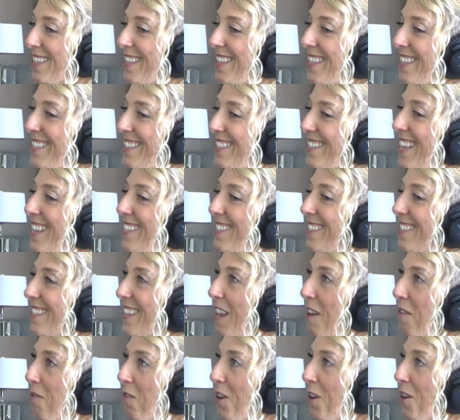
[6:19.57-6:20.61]
in the sense
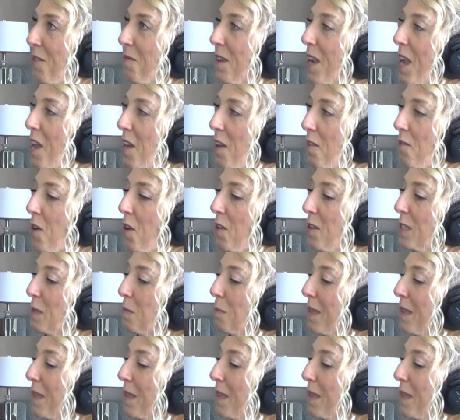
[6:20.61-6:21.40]
that we're kind of always